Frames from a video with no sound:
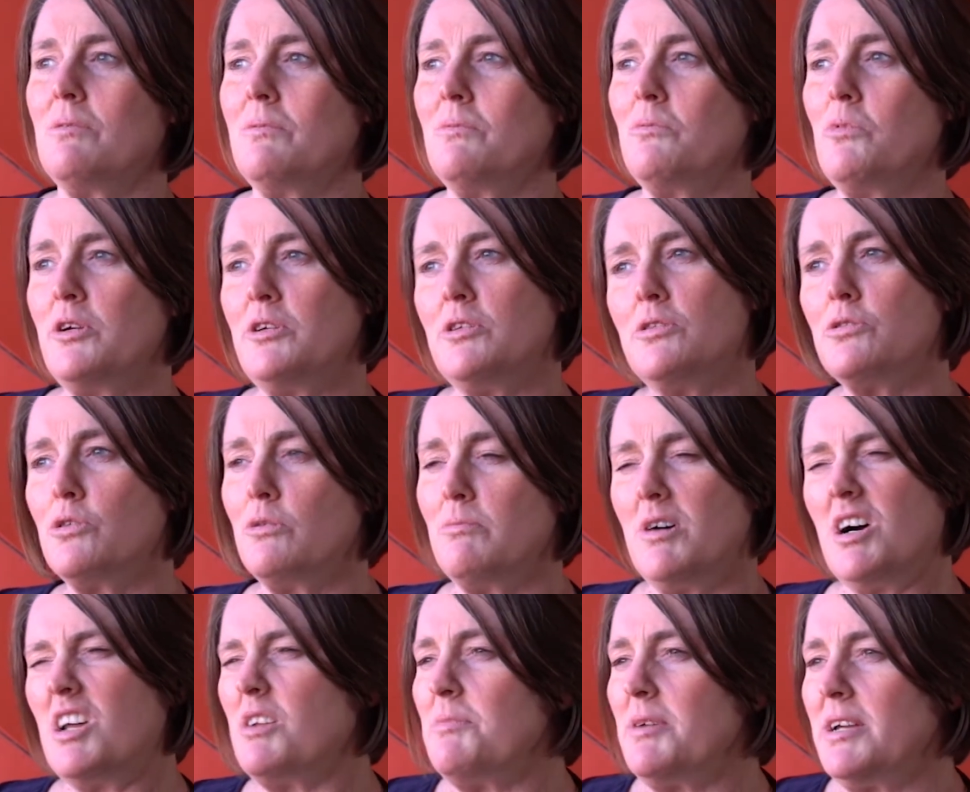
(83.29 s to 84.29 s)
what you thought
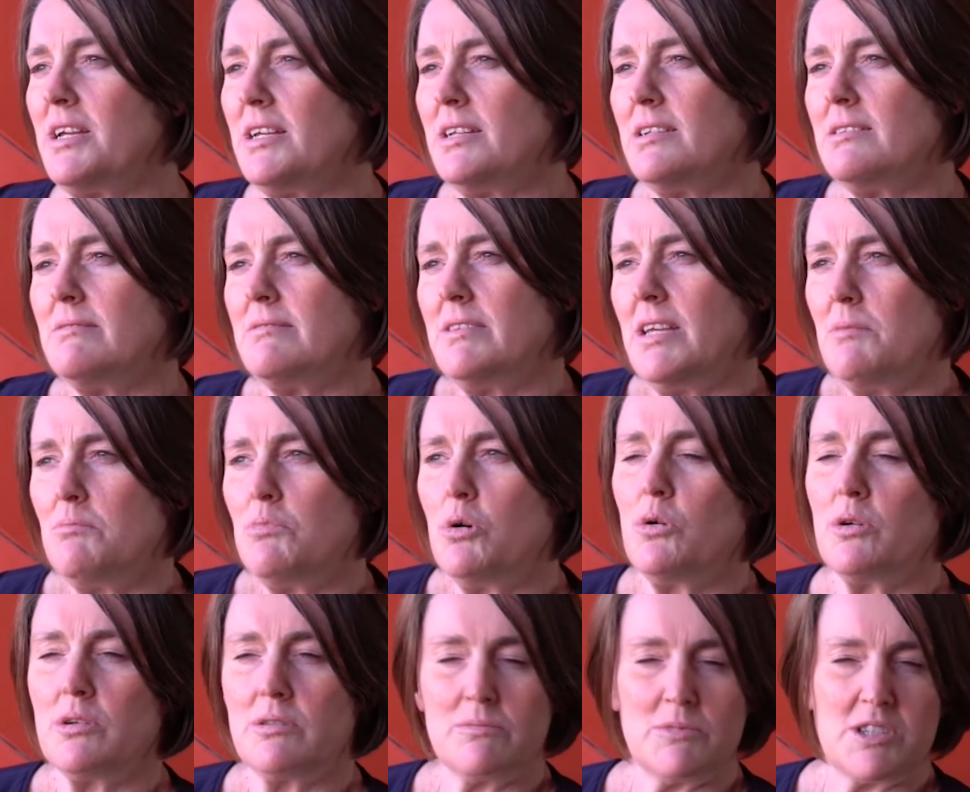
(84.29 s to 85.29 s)
might have been
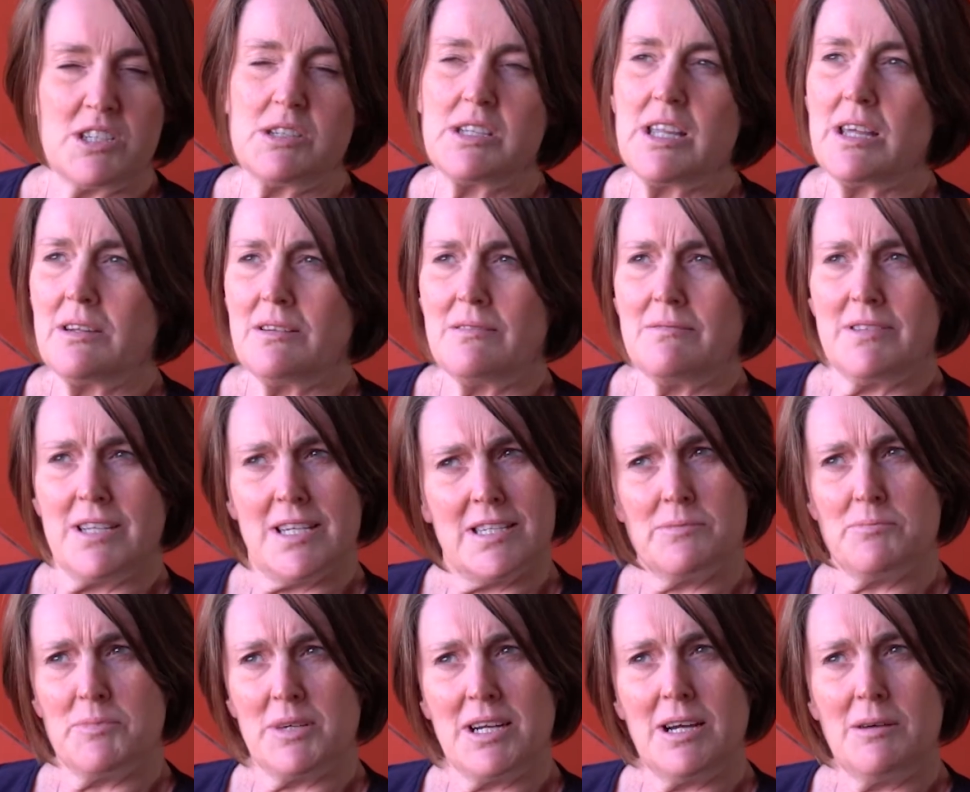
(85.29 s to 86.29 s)
important, which then
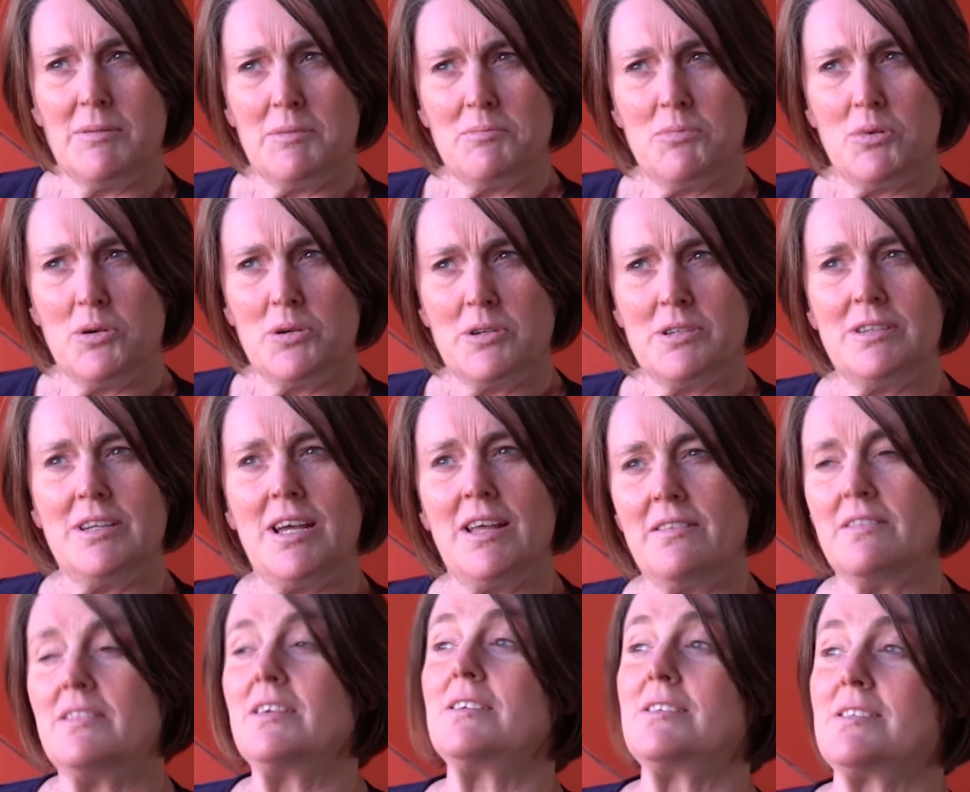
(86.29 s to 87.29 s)
doesn't become important,
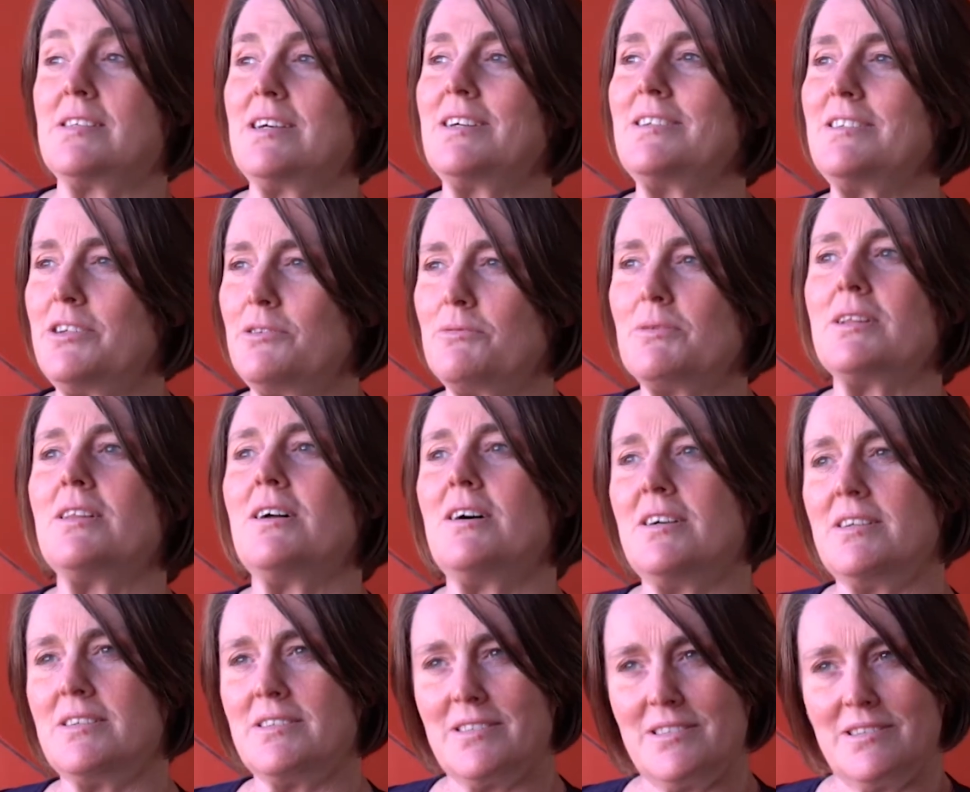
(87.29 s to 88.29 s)
and things that you
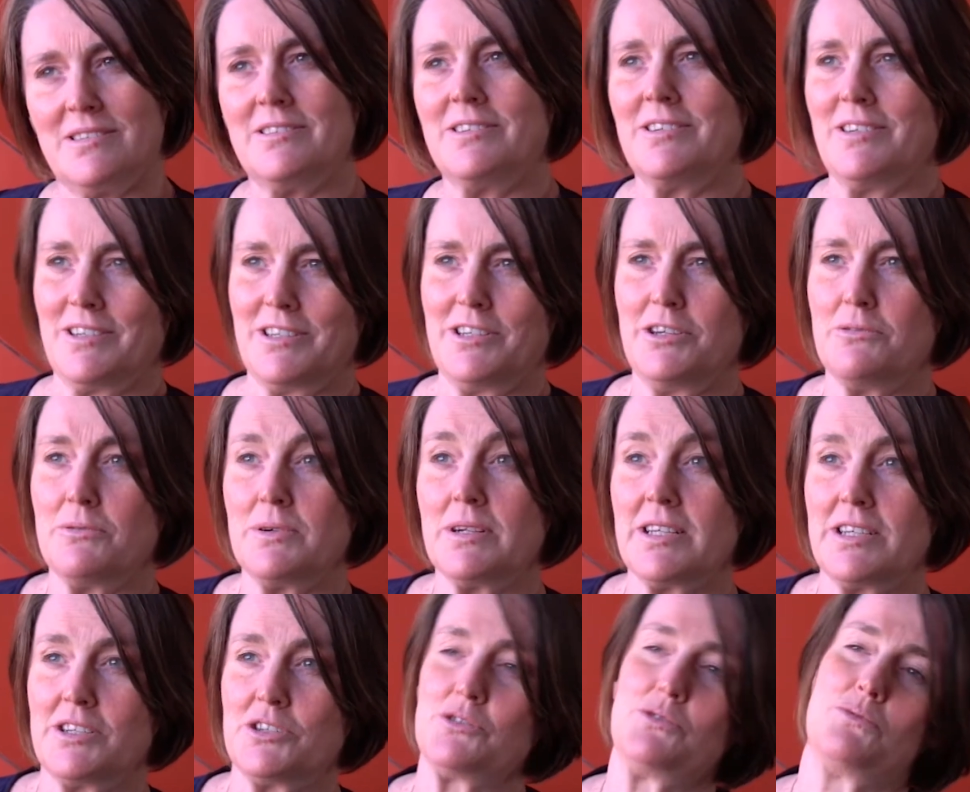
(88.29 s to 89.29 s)
realise you
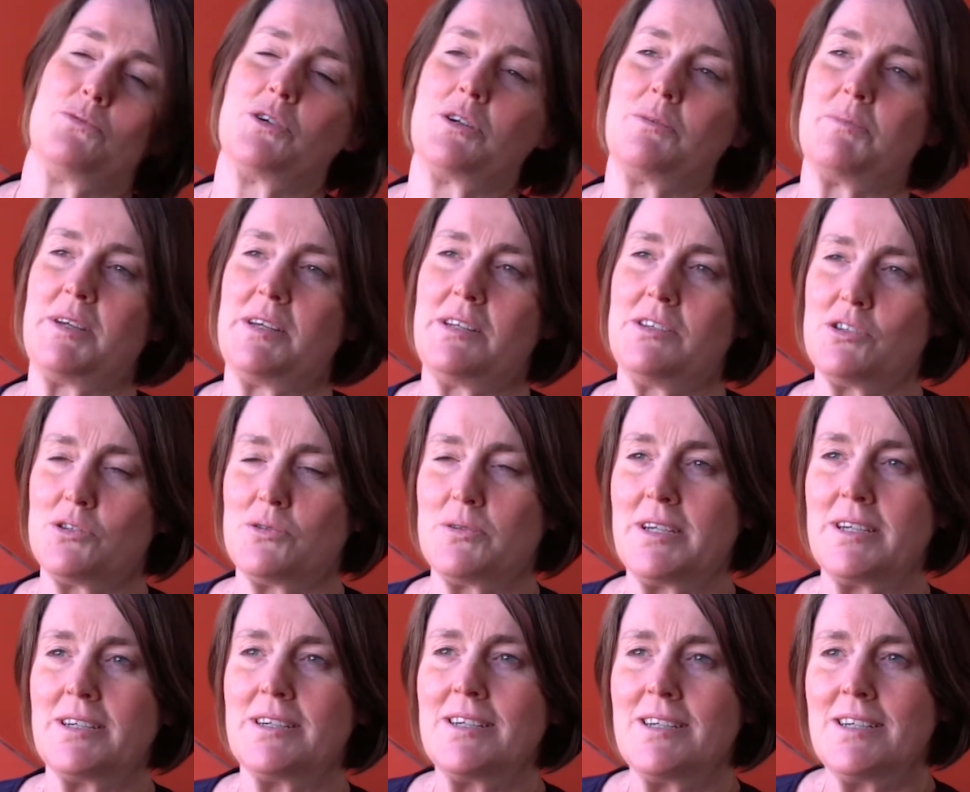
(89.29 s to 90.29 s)
really do want to be
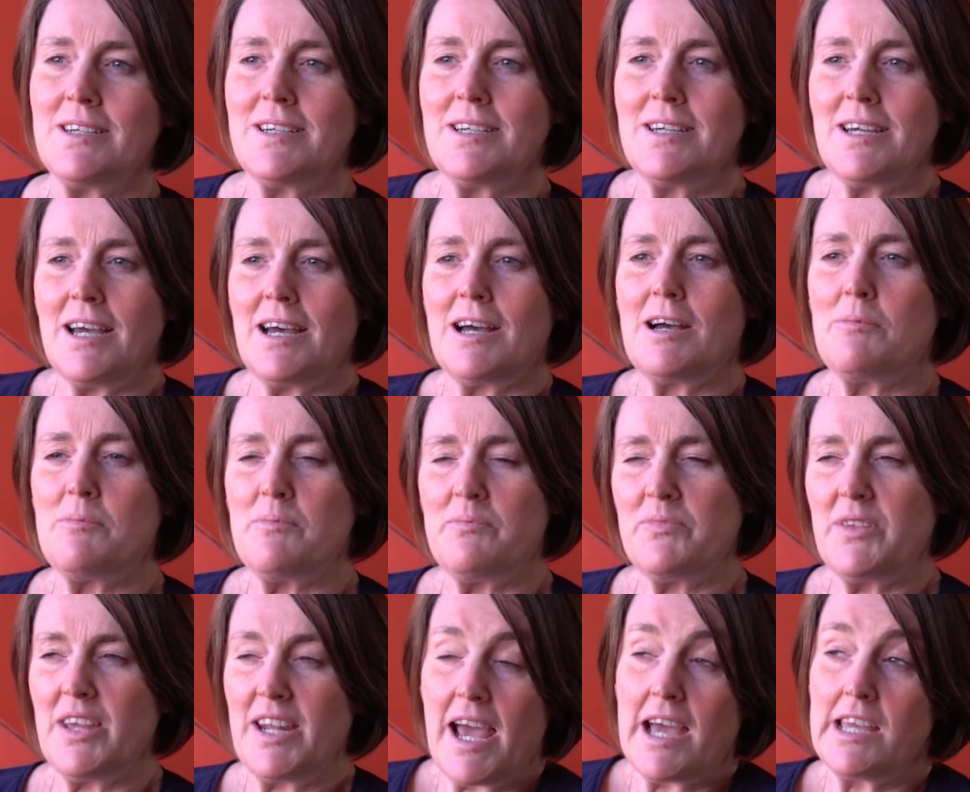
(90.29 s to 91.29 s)
doing,
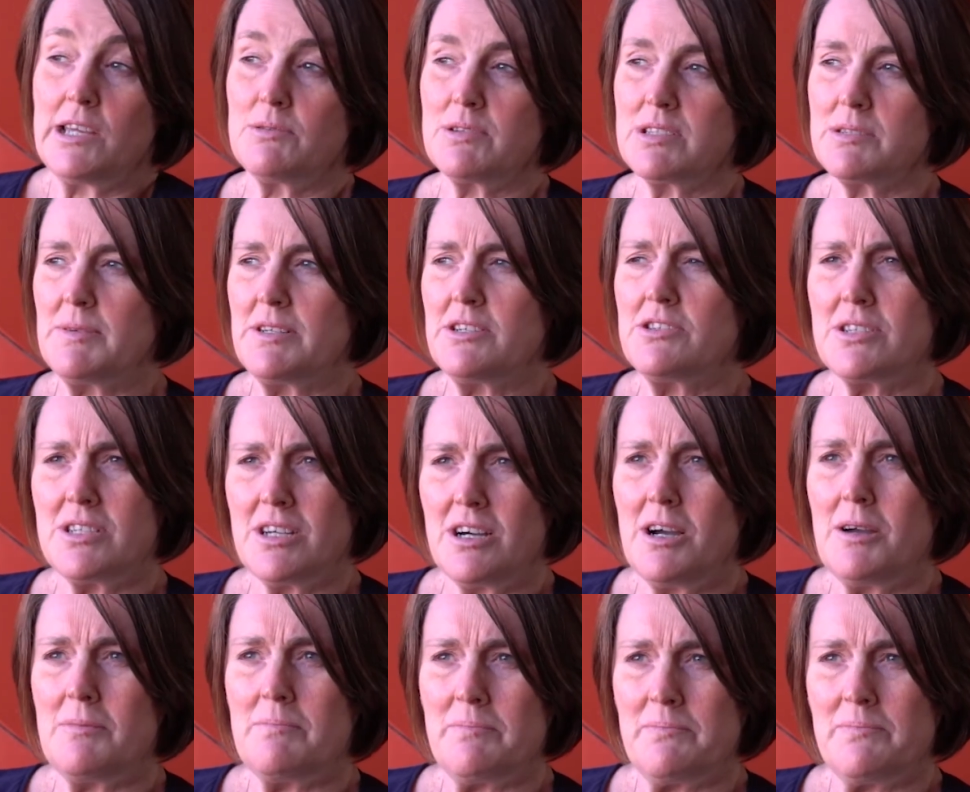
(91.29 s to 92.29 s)
and how you want to spend your
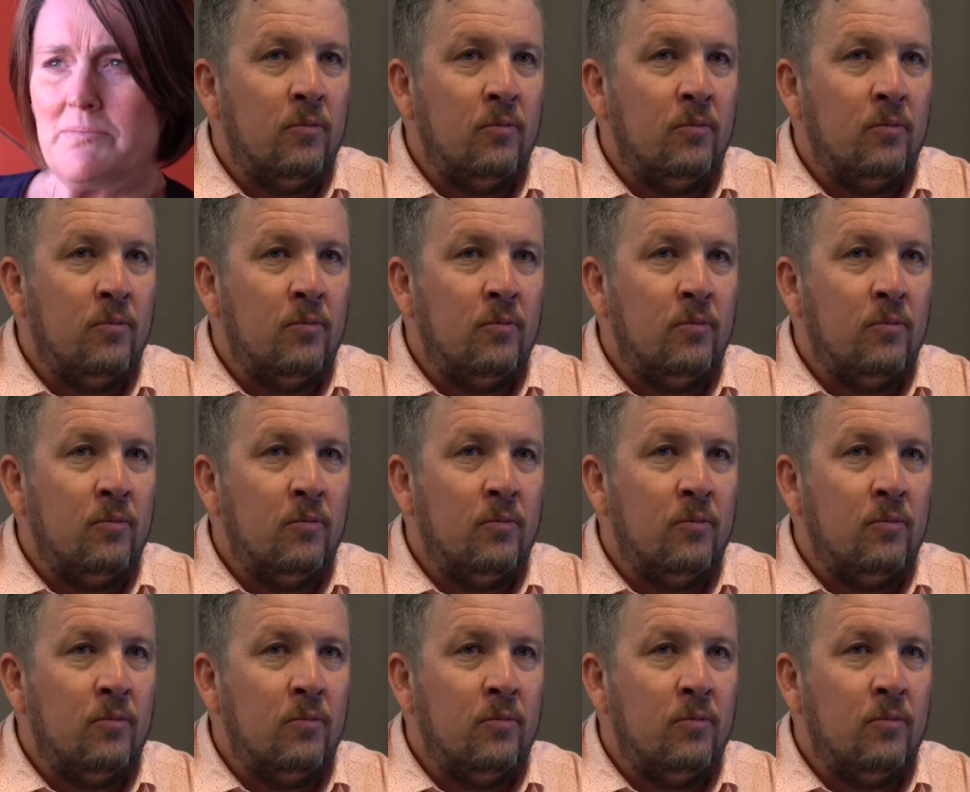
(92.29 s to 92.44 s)
time.